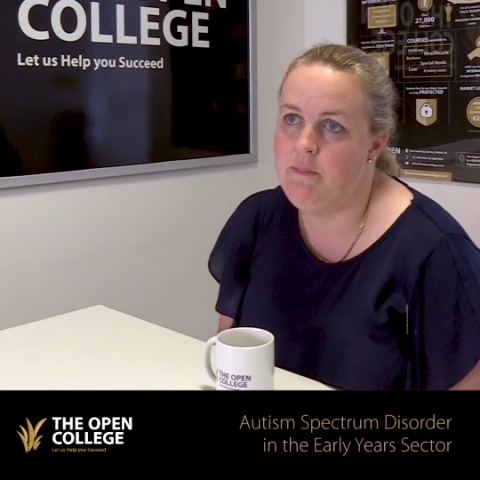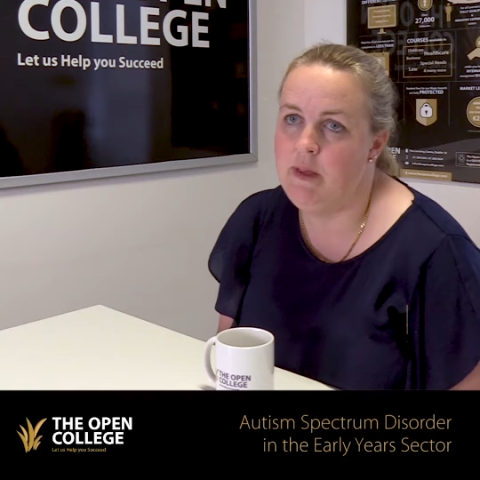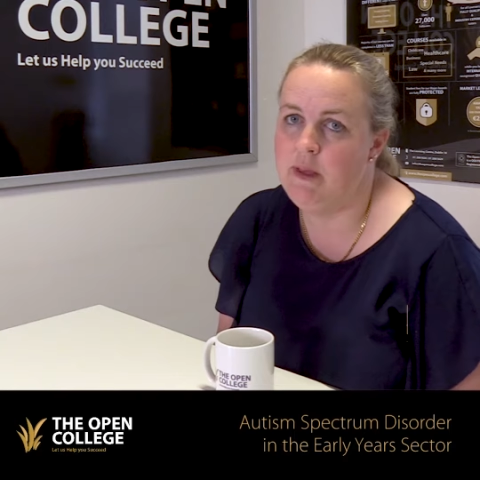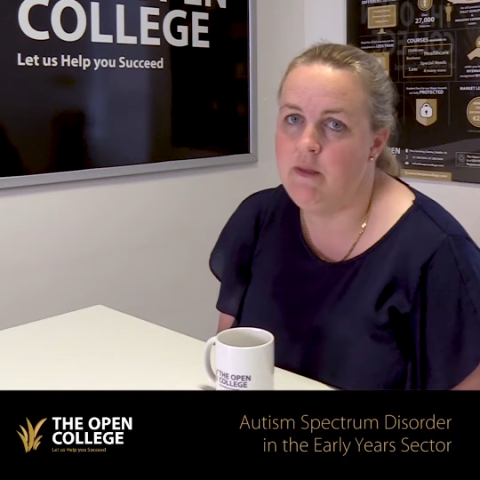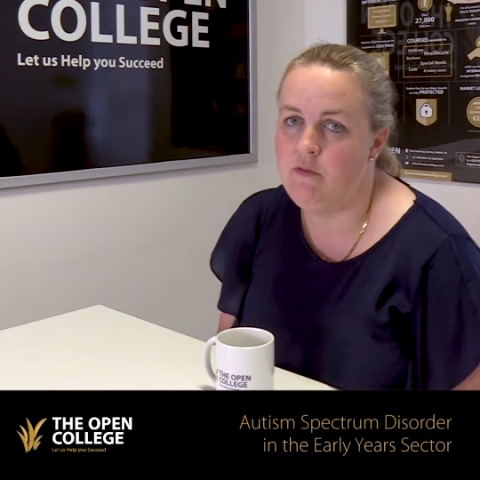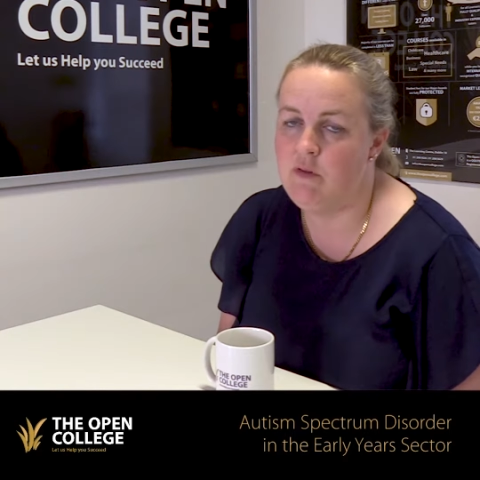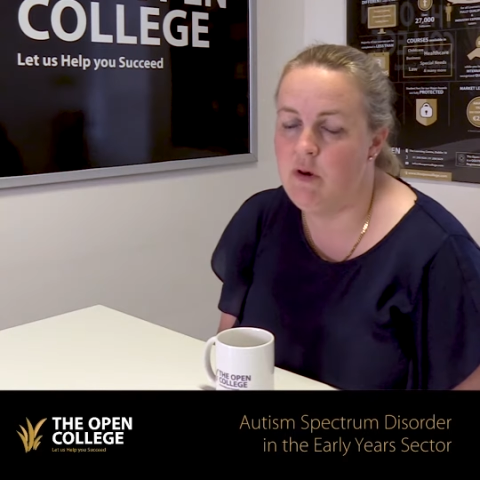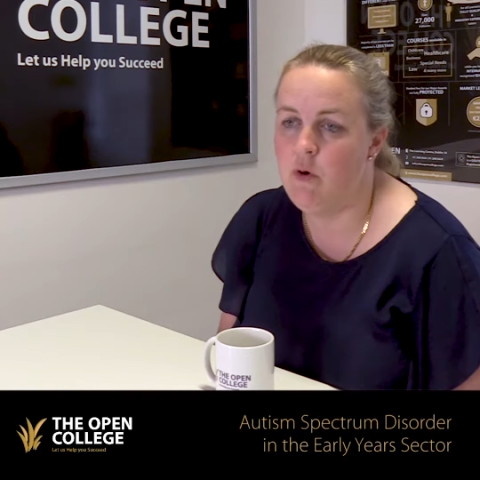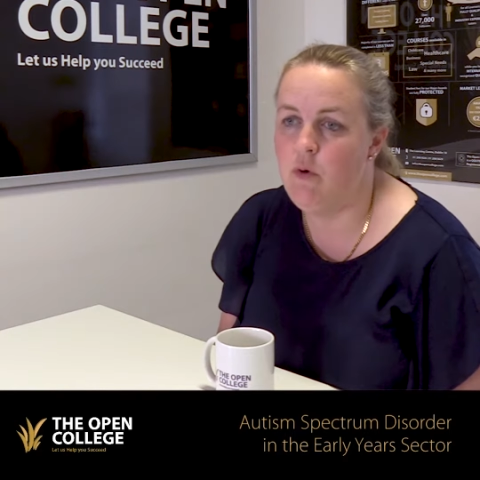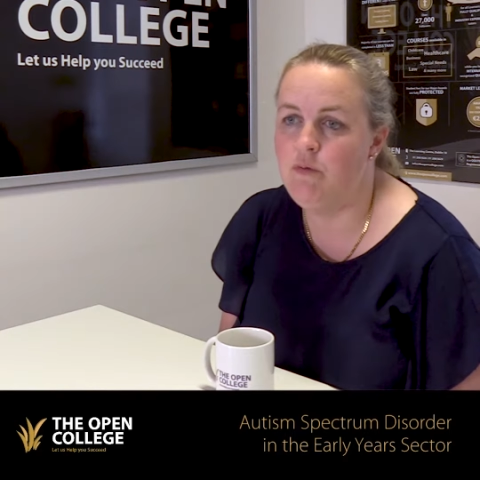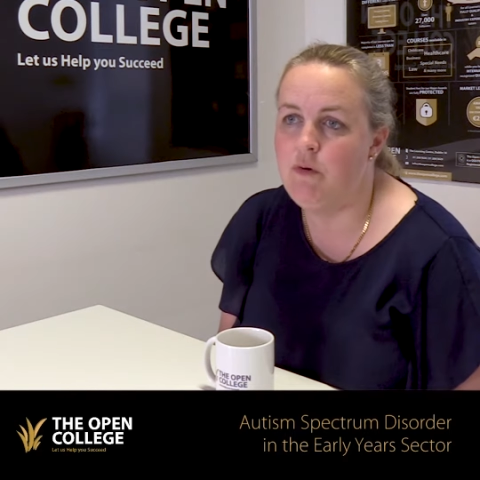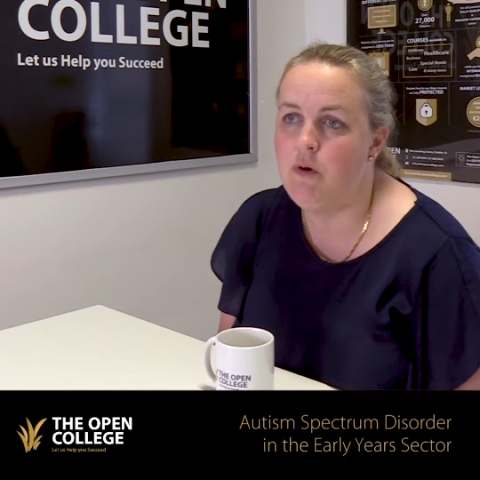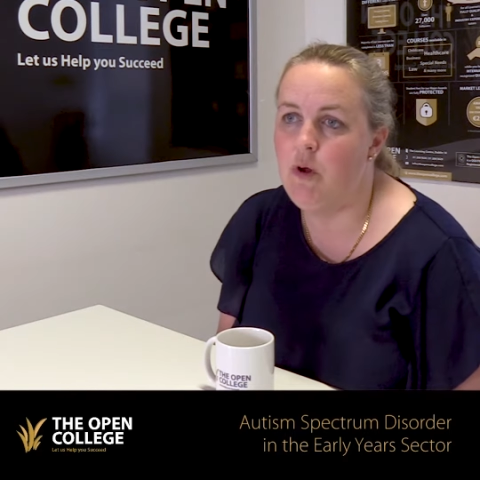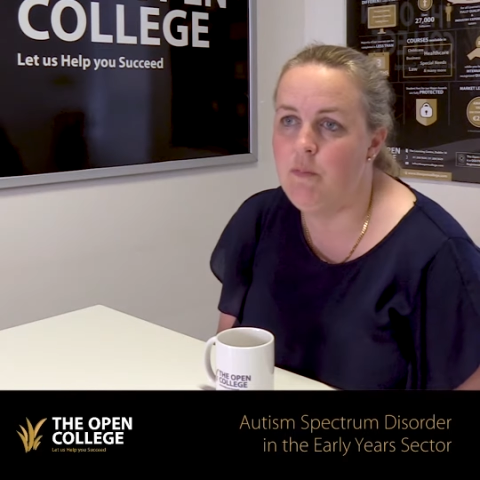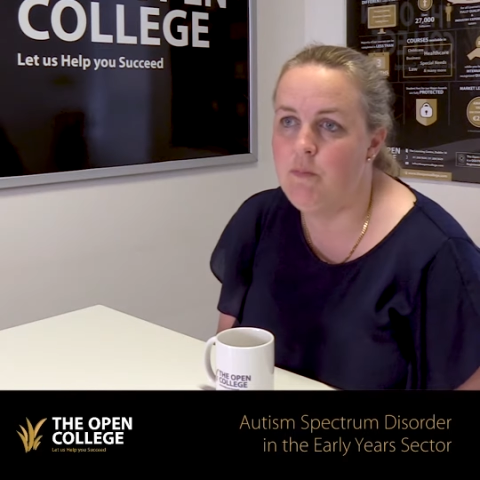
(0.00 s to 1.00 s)
It gives an
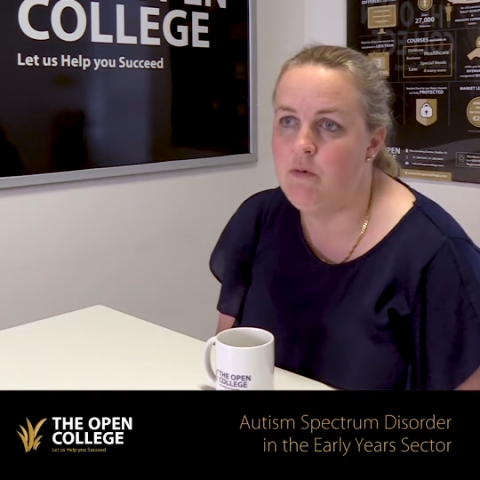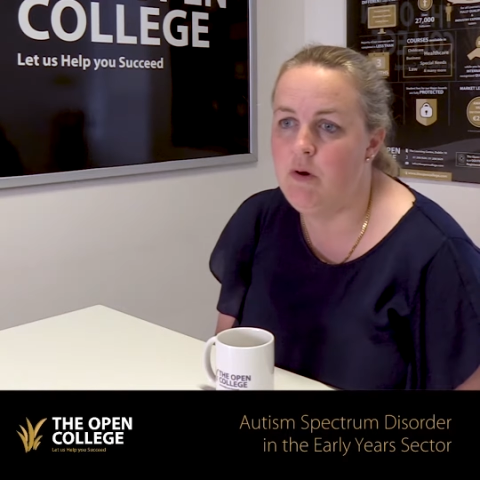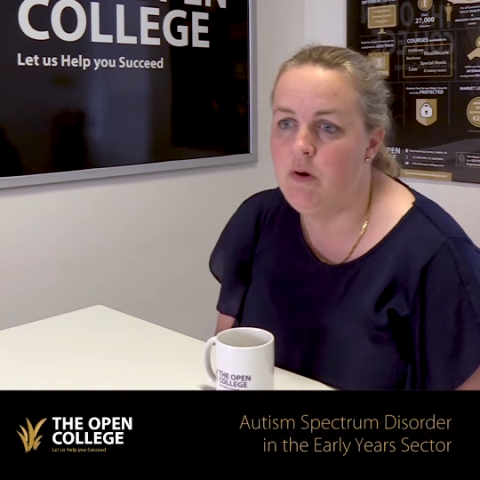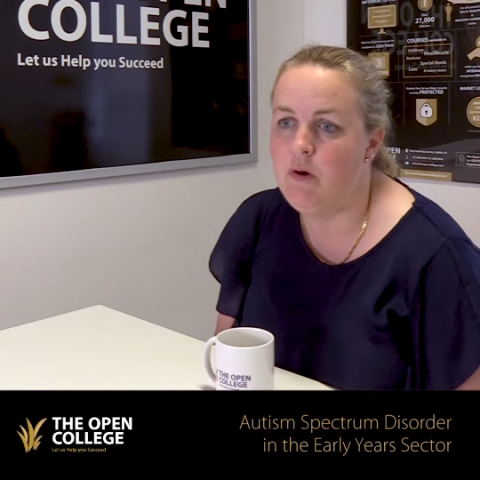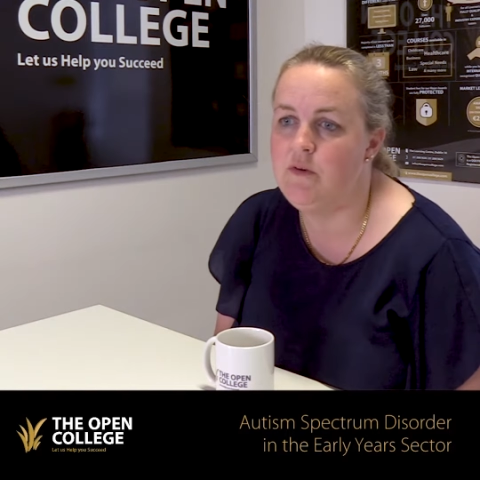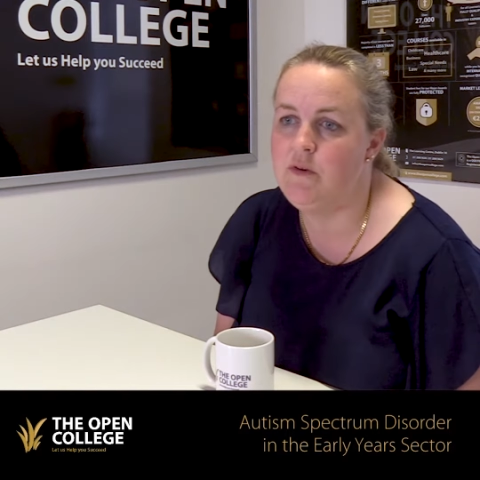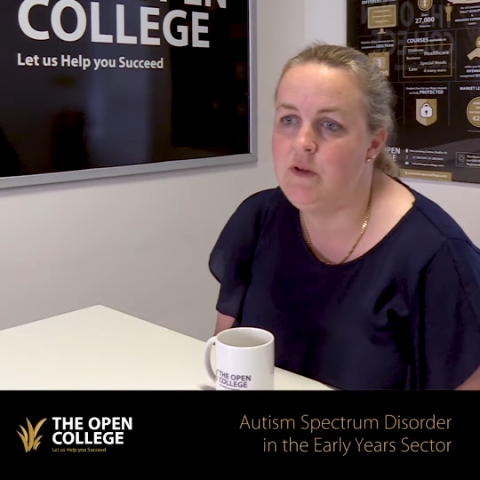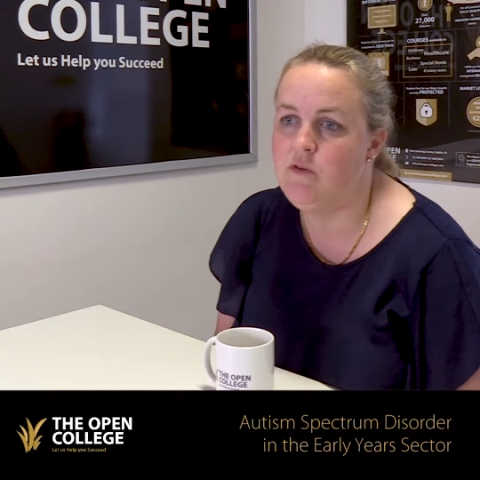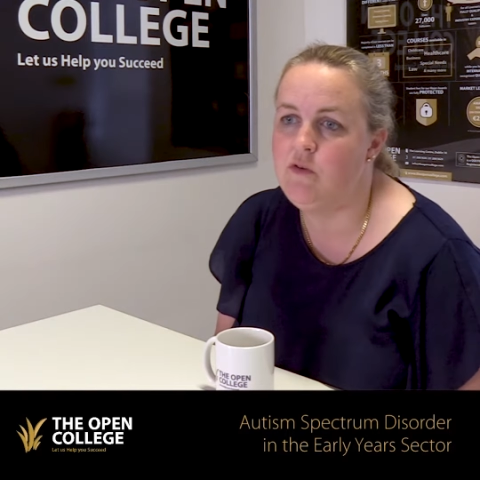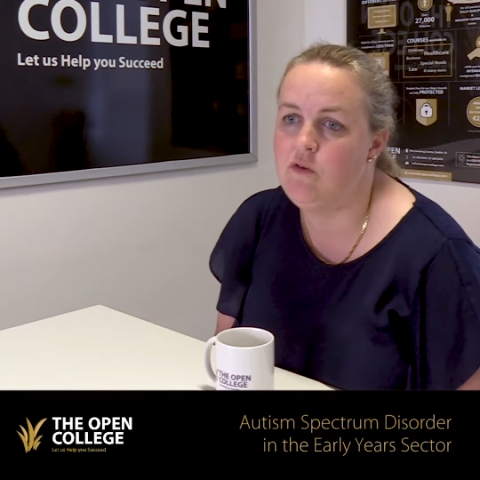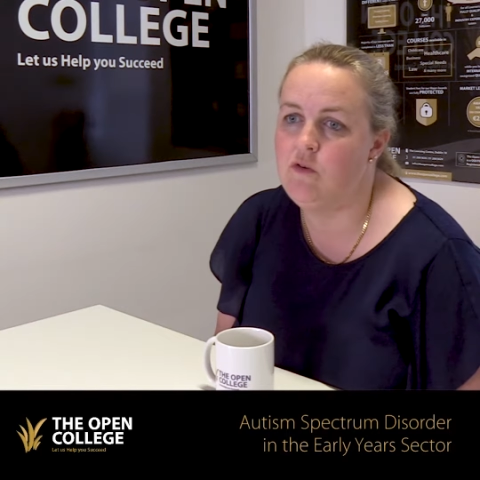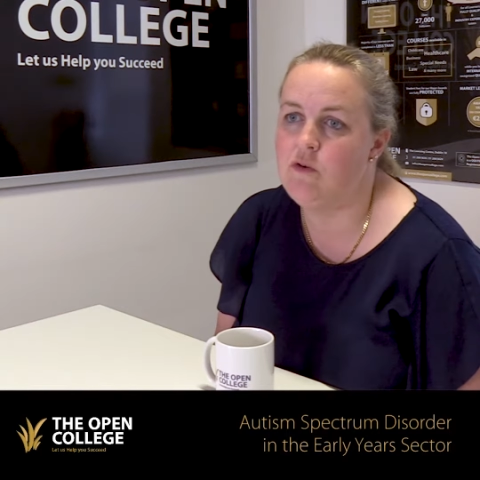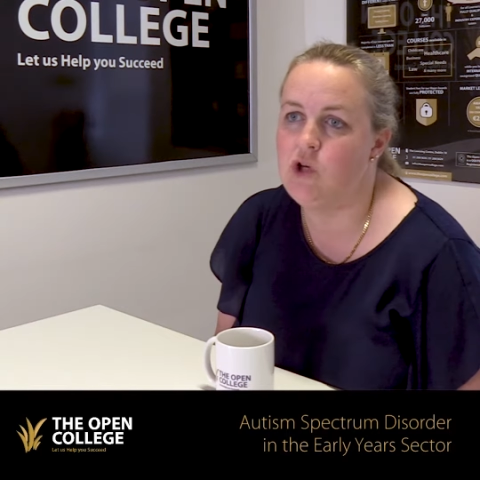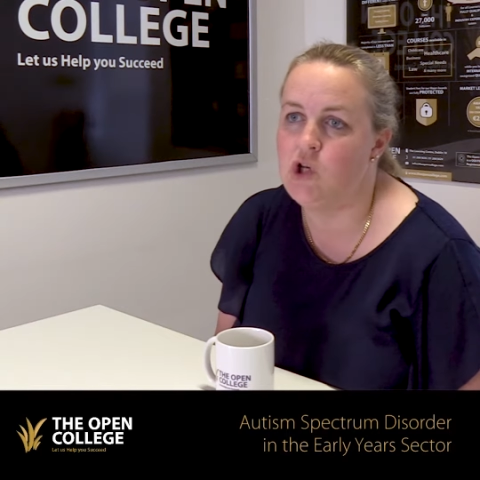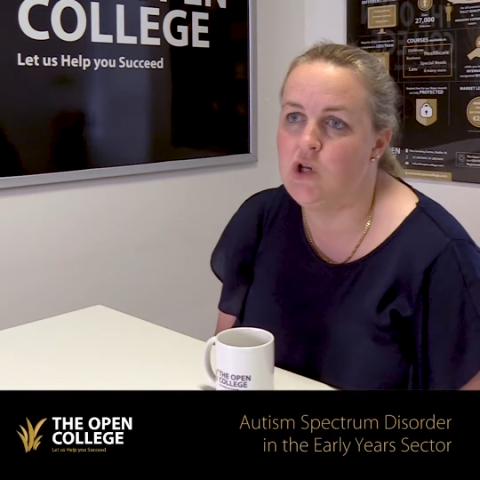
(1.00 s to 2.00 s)
overall broad
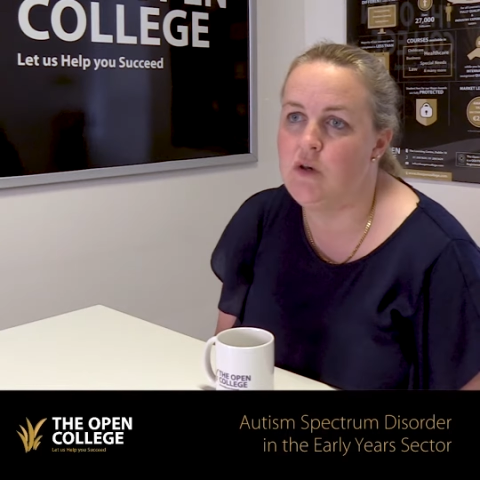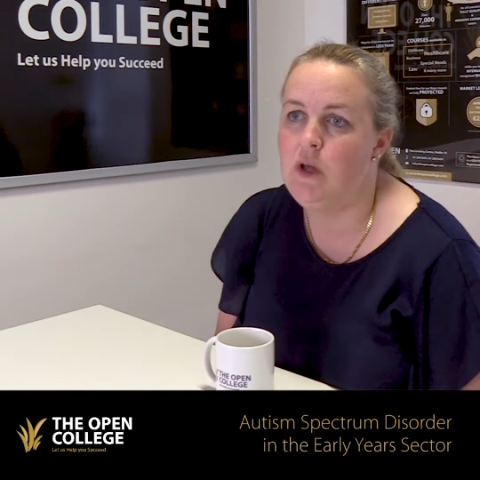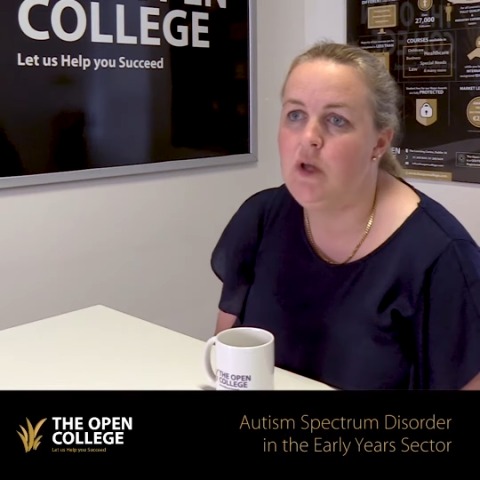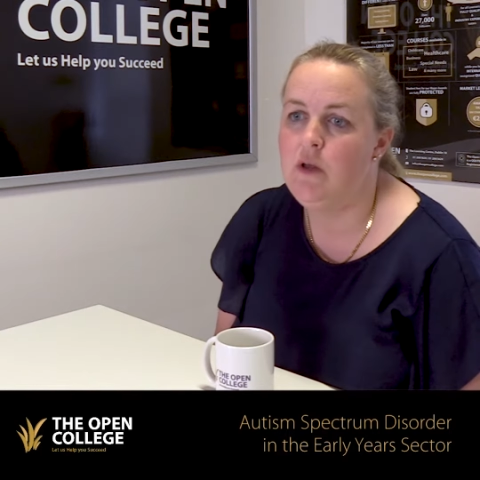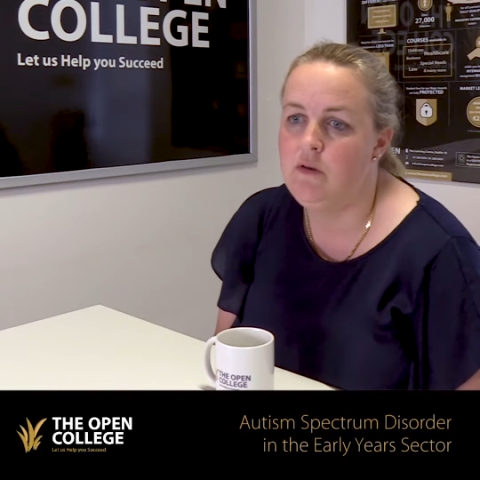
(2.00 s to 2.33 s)
introduction